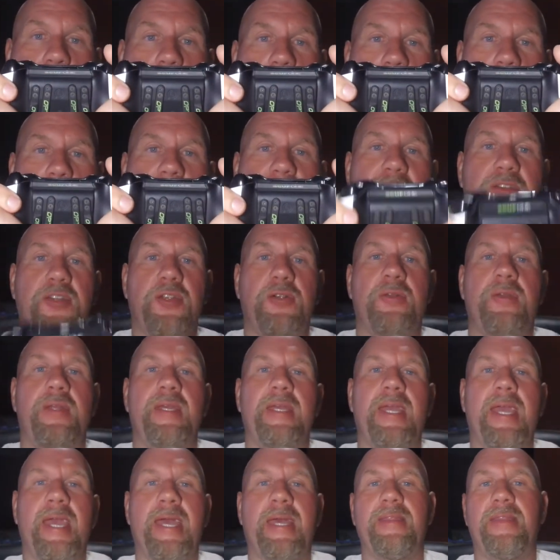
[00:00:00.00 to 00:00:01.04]
Call of
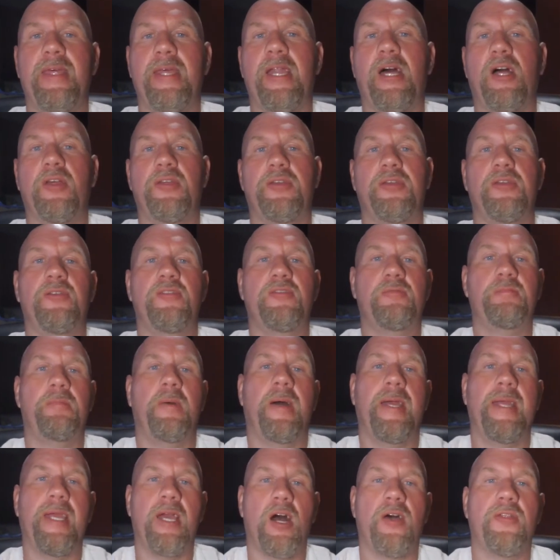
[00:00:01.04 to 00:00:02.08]
Duty, and then I'll use
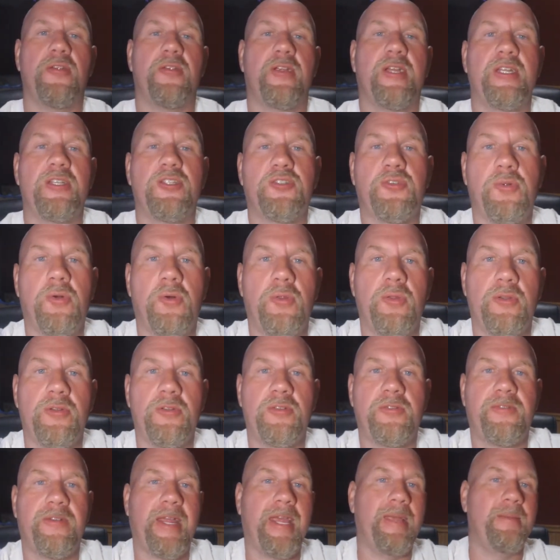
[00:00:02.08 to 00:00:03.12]
my other
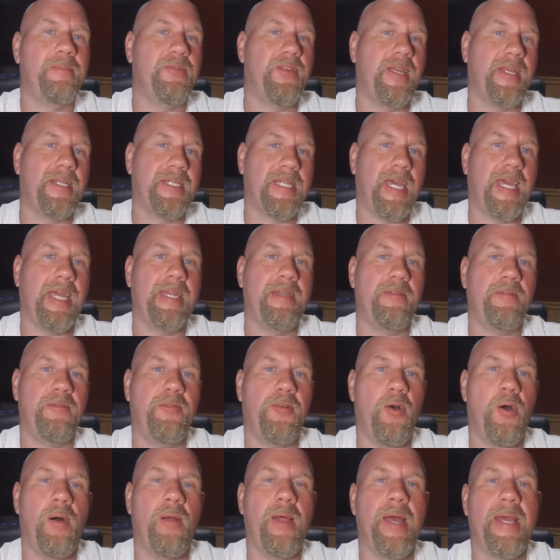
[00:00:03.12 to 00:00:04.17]
controllers for games like
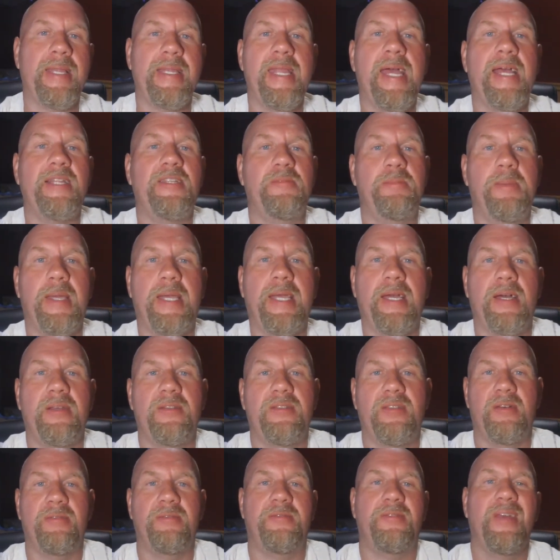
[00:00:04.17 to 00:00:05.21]
Titanfall, and that's
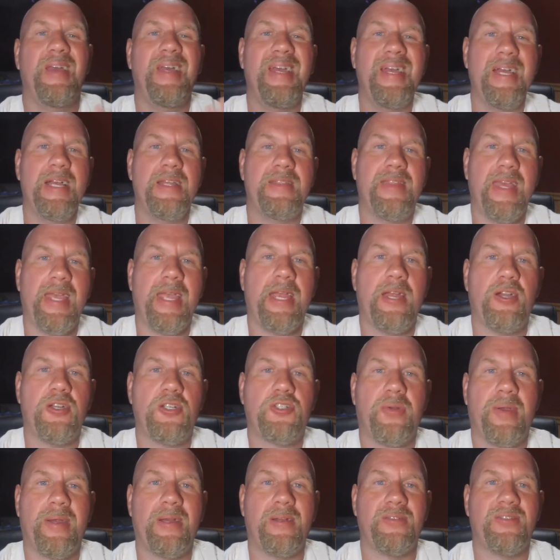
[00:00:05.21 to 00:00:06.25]
because of the hair
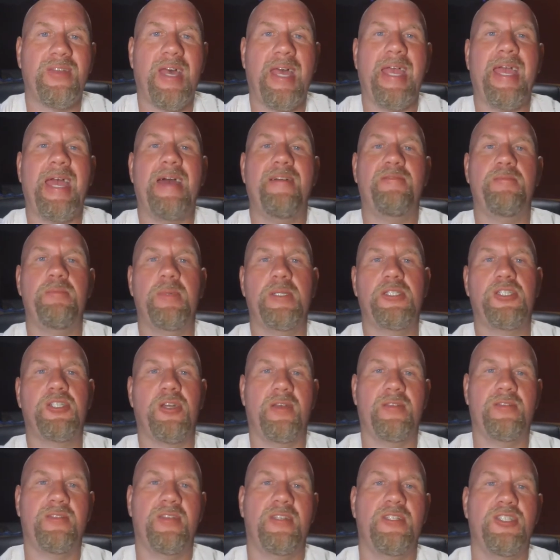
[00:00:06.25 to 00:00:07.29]
triggers. I have them
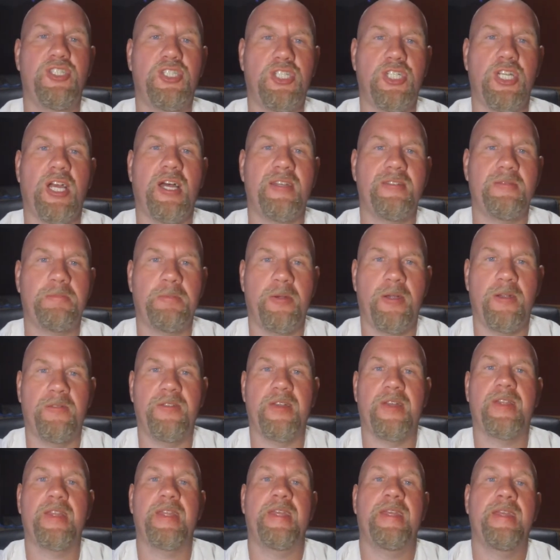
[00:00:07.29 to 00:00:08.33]
adjusted just
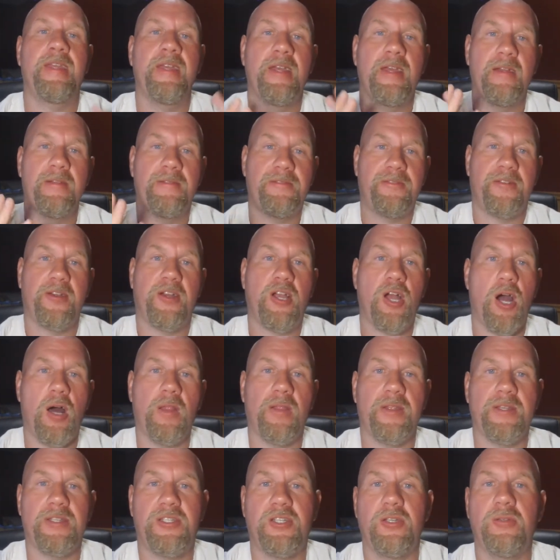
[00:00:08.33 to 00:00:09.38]
perfectly for
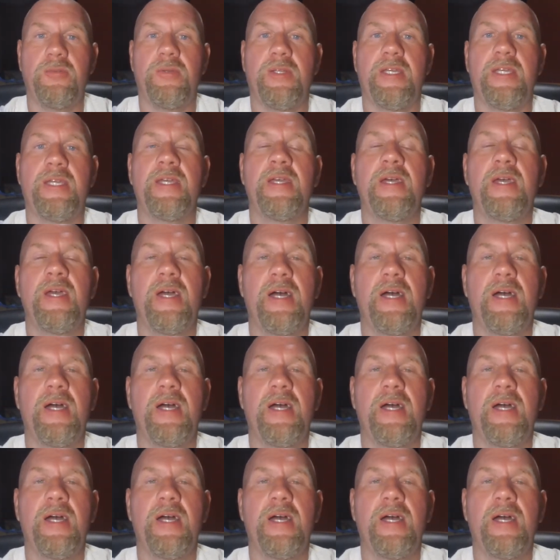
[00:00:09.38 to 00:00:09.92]
Call of Duty.